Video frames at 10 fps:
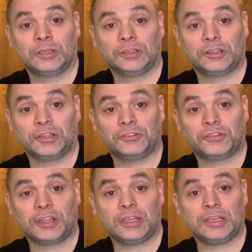because
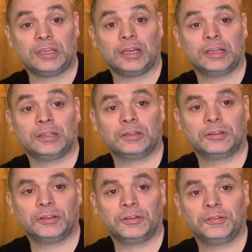the
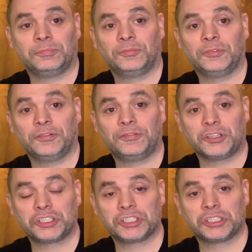
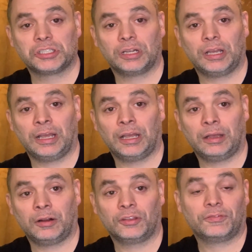fish
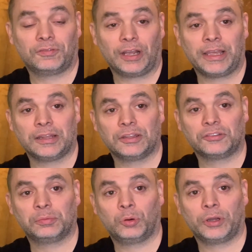or the fry at
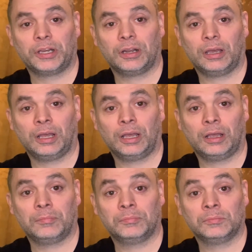this point
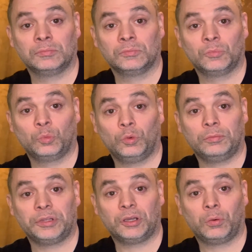will
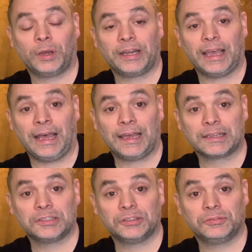be quite
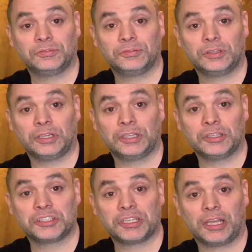active in
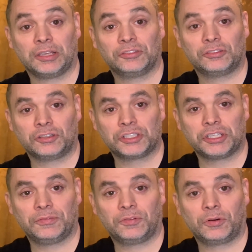the tank
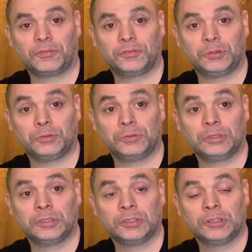searching for food.
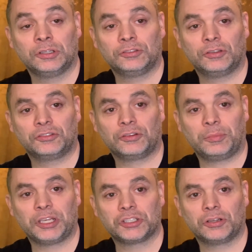So it's to
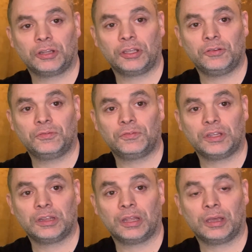make sure that you
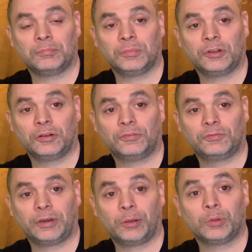feed them
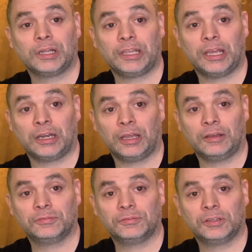frequently
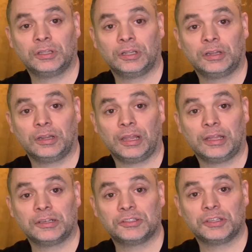enough
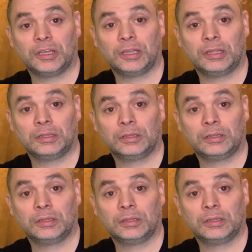that